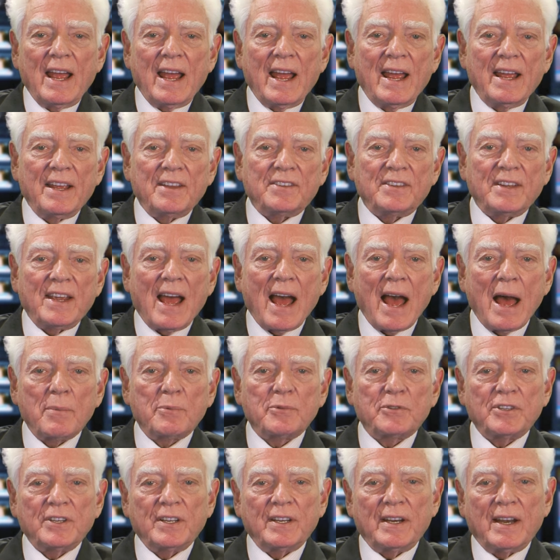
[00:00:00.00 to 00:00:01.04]
as the
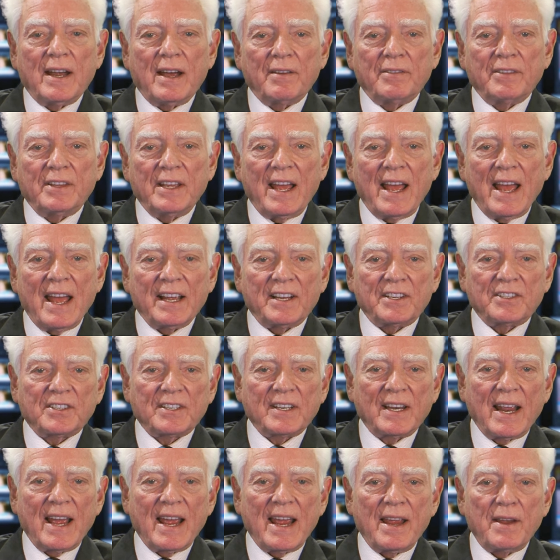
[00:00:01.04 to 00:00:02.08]
opposite of the ex
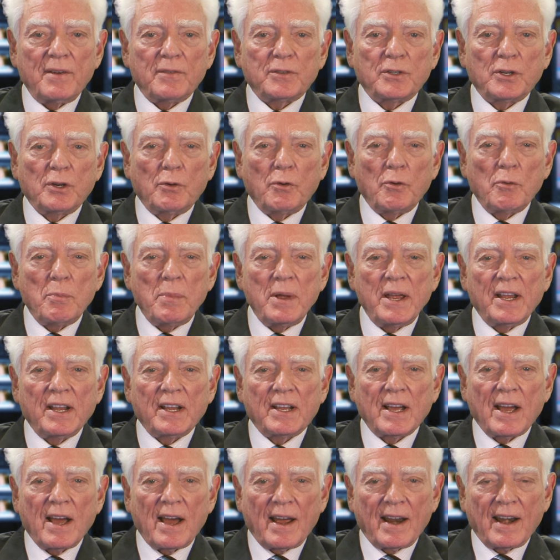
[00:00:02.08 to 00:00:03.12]
slaves who were being
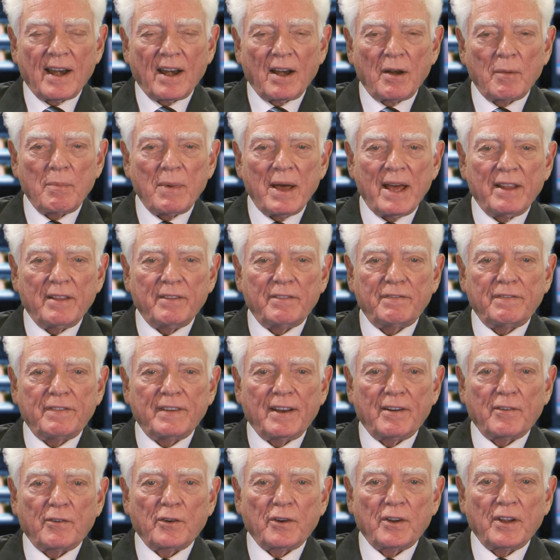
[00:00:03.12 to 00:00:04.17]
coddled by the
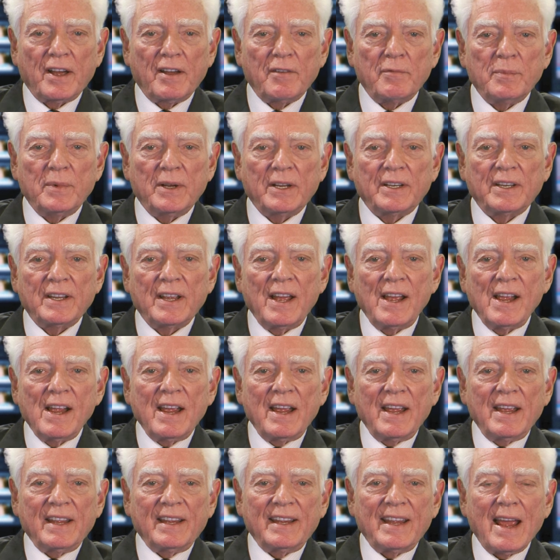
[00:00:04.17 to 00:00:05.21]
federal government.
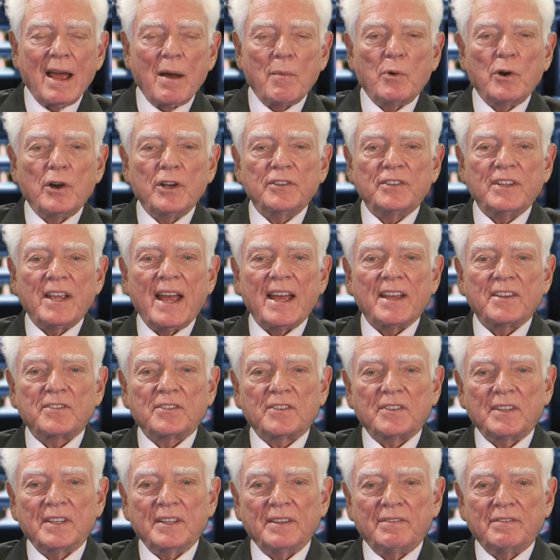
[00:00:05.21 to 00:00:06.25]
Cowboys
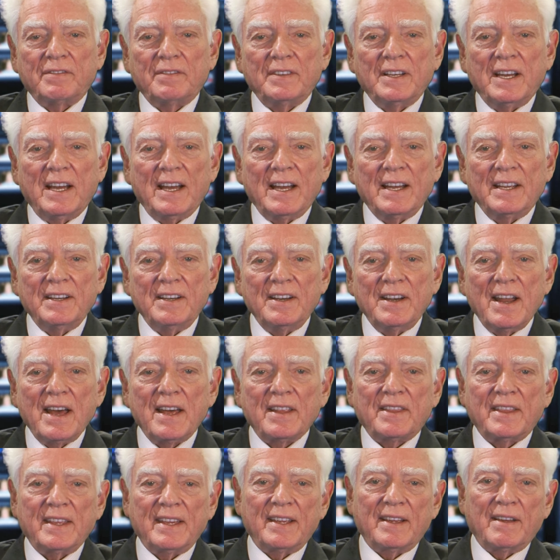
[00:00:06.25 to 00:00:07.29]
asked the, uh,
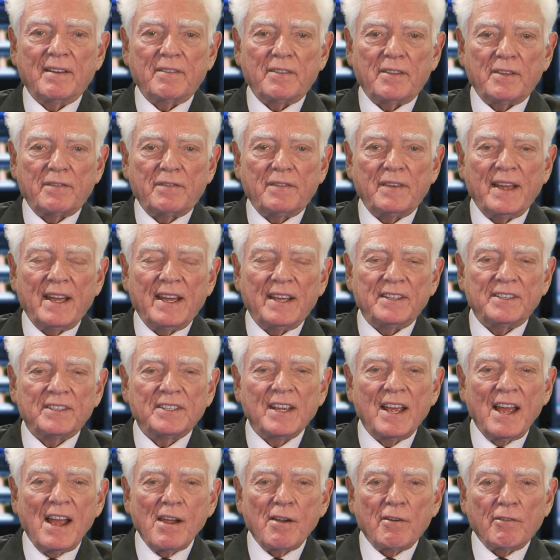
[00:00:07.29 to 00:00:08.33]
nothing of the feds.
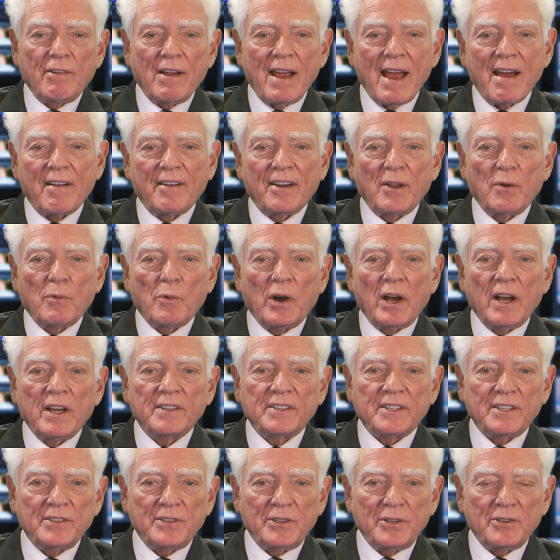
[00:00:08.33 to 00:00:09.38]
Reality
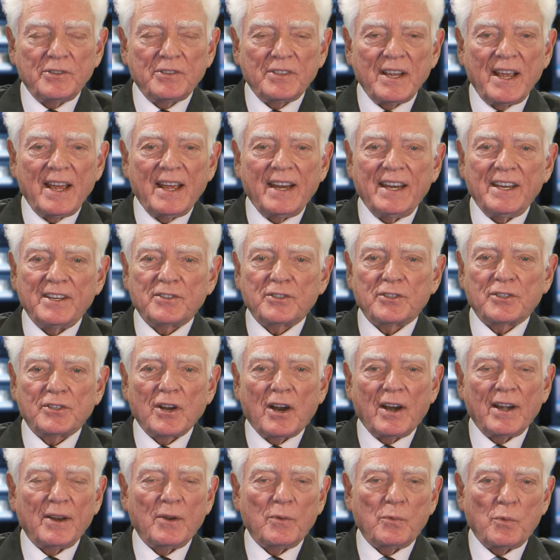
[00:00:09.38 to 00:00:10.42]
was, as you said, it
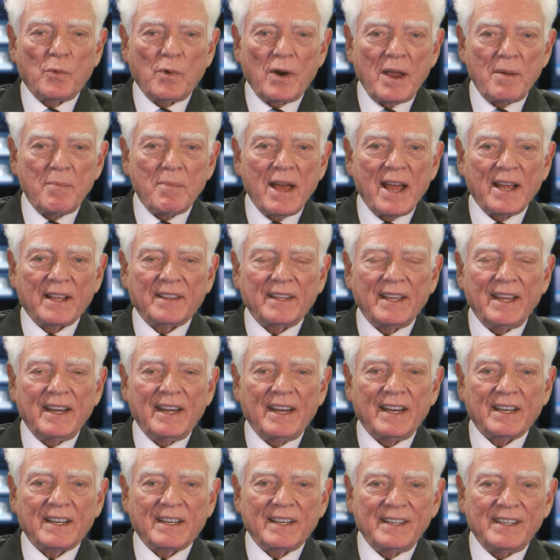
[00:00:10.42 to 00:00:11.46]
started way back then
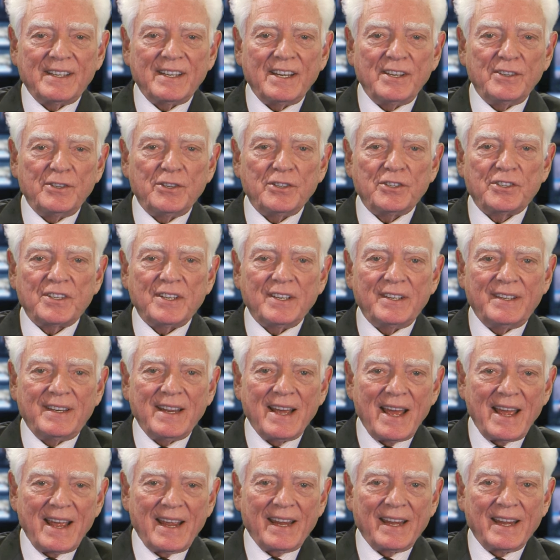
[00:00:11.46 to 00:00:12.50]
and continues
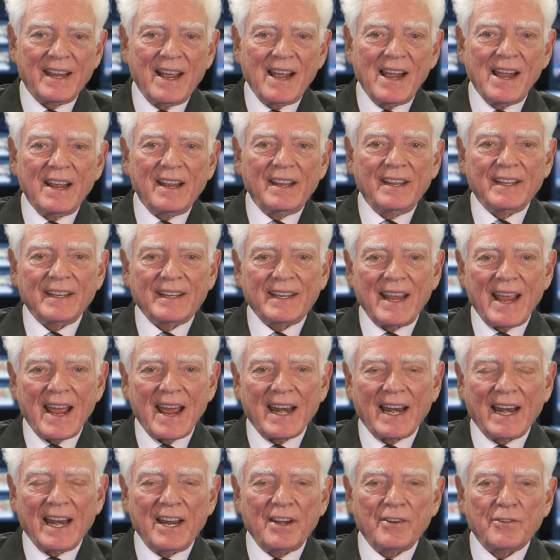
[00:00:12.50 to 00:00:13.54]
today. The
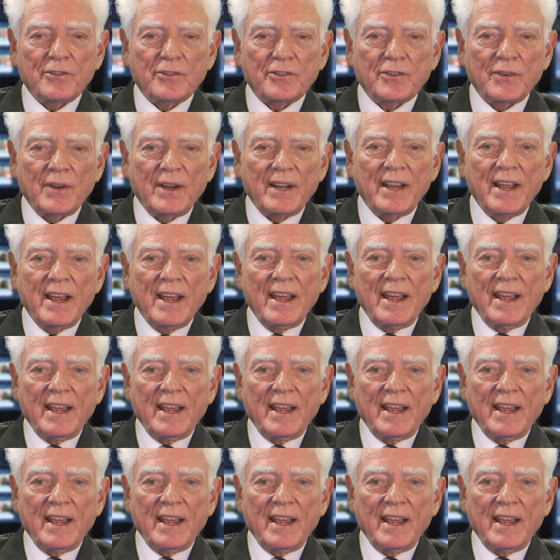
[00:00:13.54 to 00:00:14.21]
cattle industry